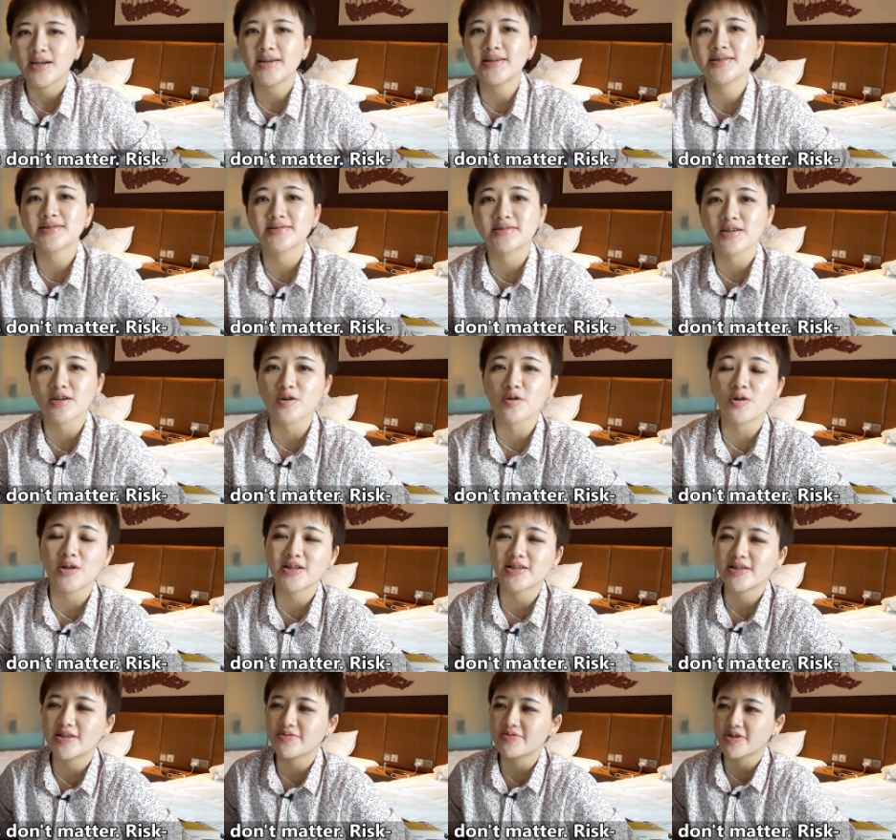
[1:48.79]
It is the
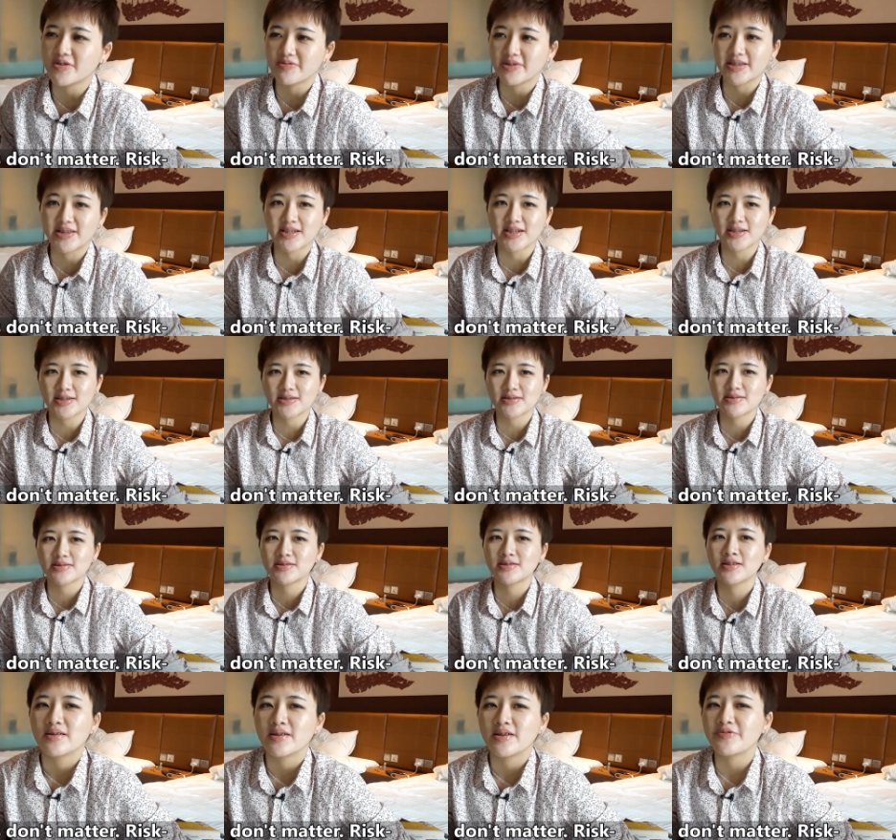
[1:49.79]
quality of your
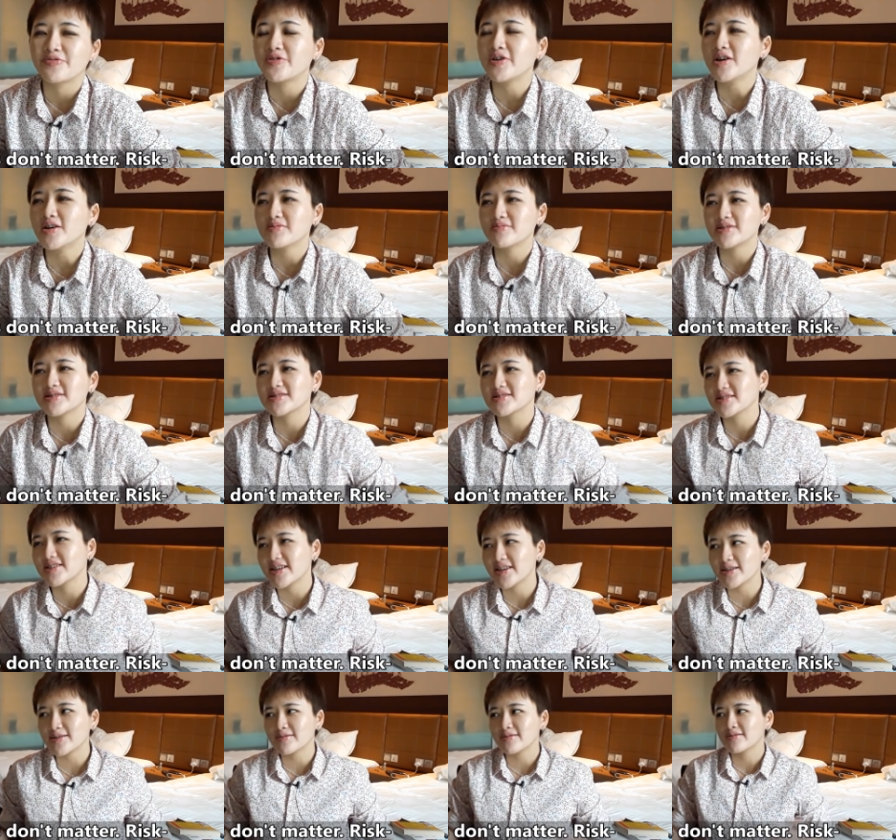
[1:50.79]
returns. If you are
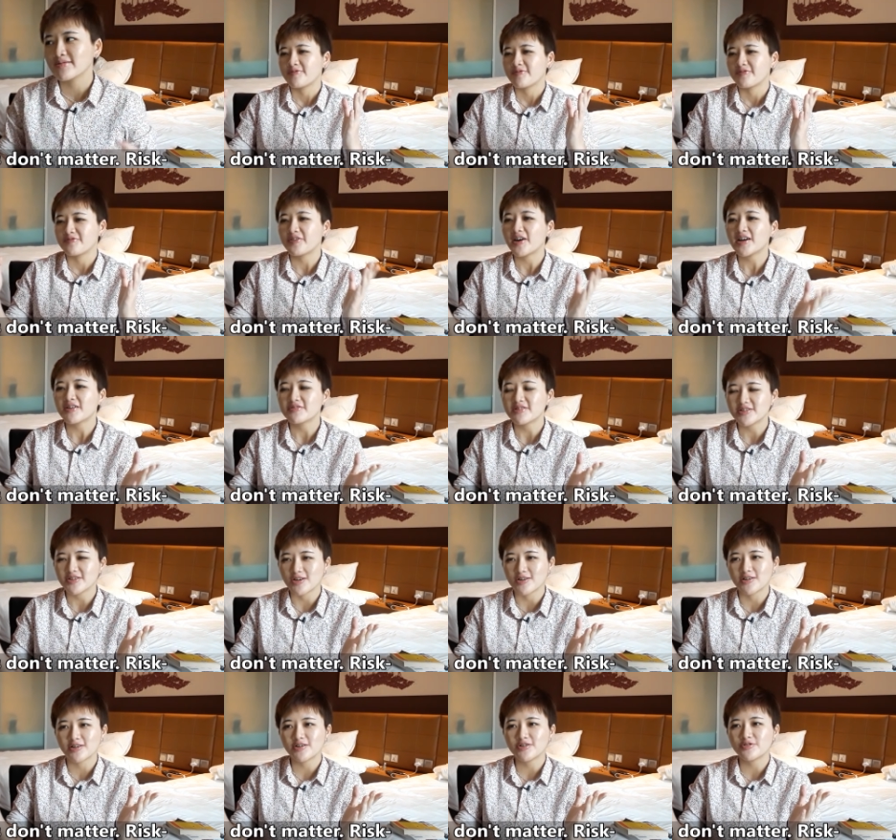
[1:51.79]
risking
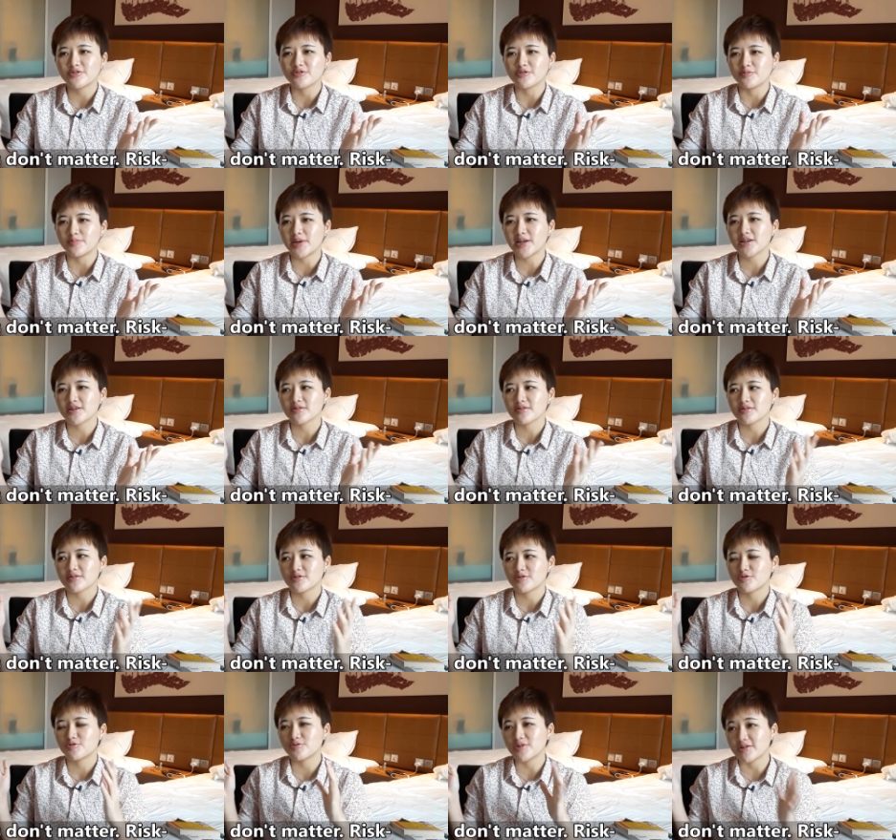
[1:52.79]
$500 to make
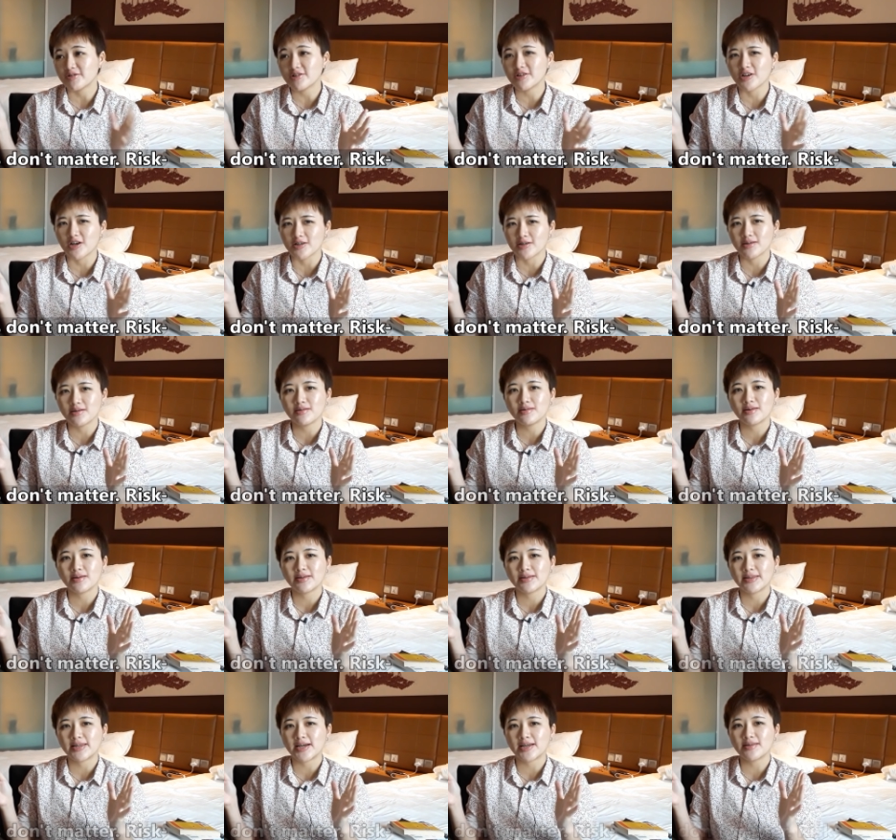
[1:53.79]
$200,
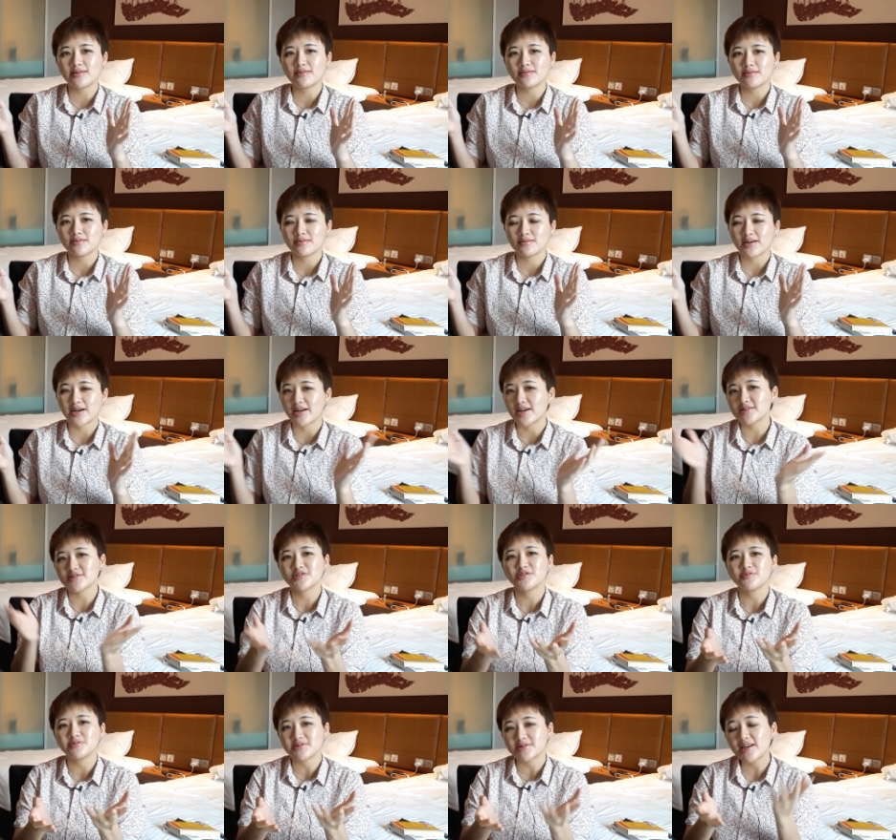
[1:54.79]
then I
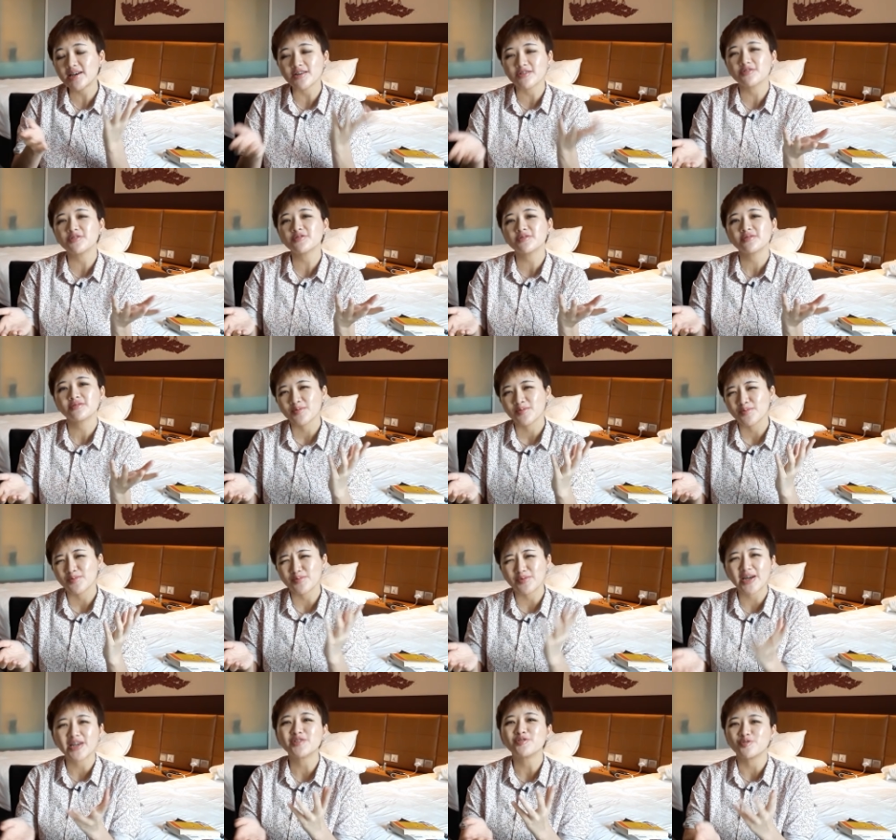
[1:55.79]
ask you, is that a good
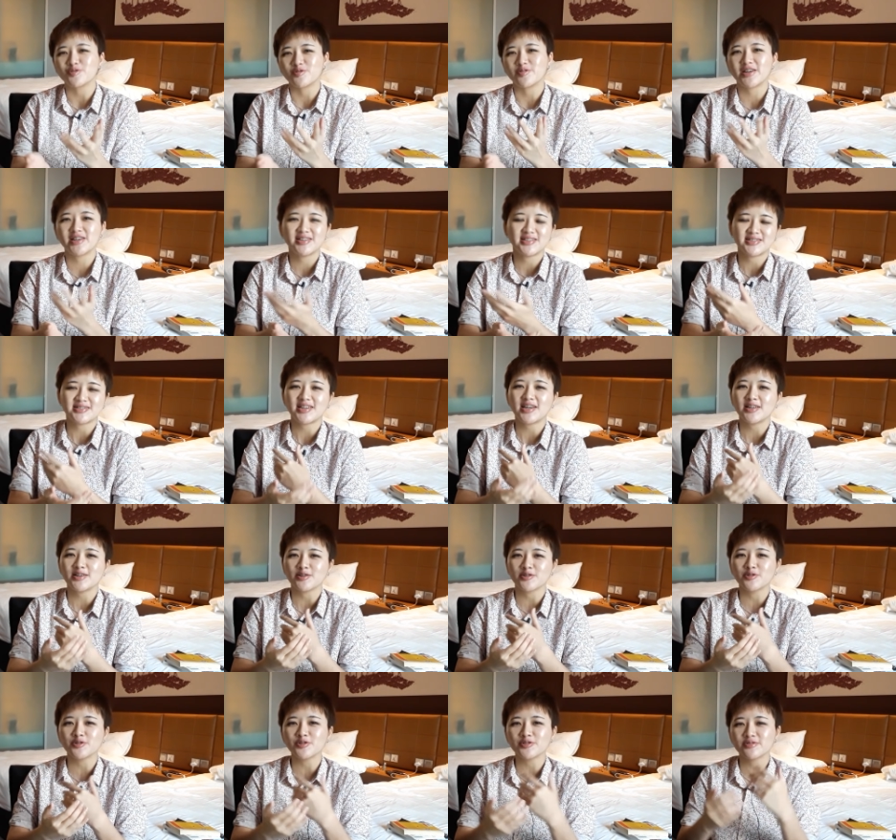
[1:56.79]
way to trade? Is
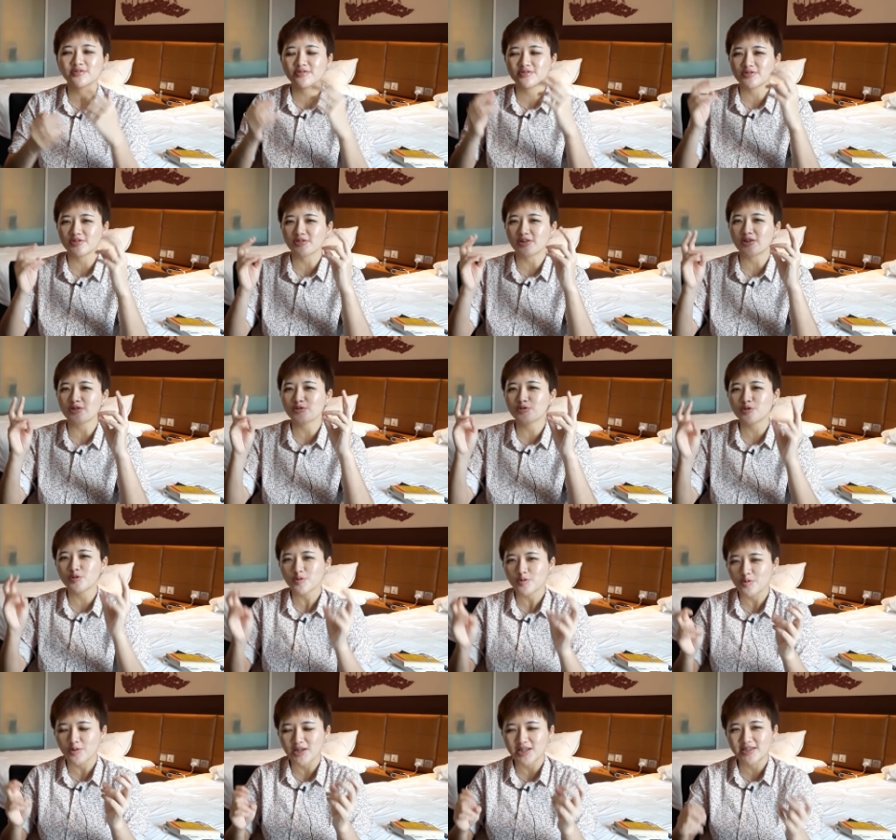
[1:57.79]
that a good, so-called
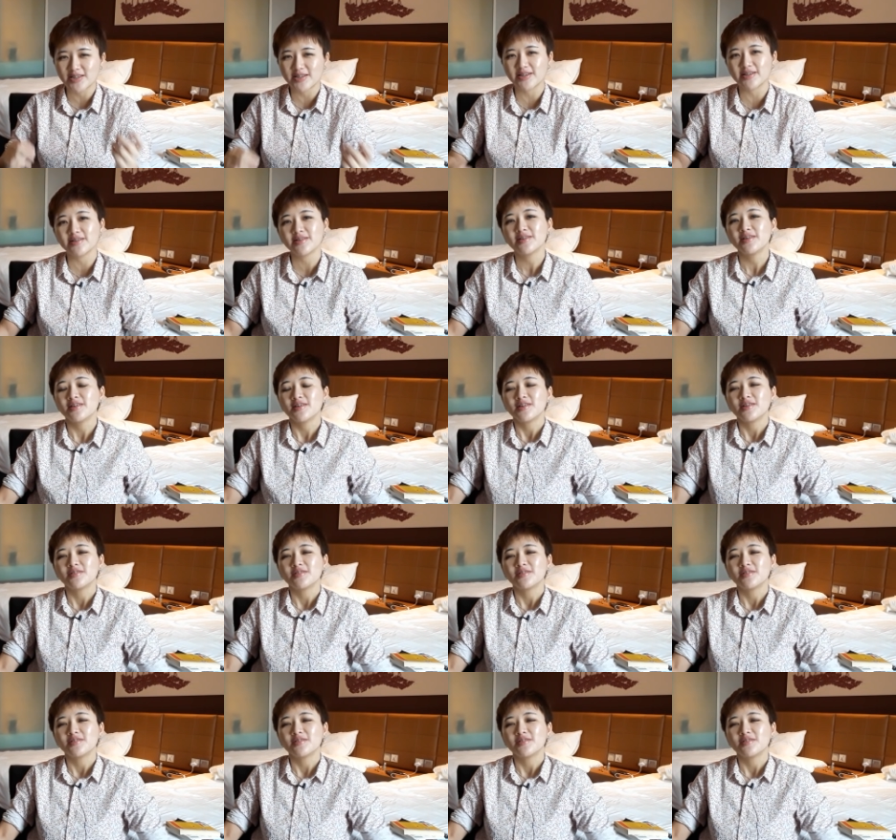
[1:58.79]
good quality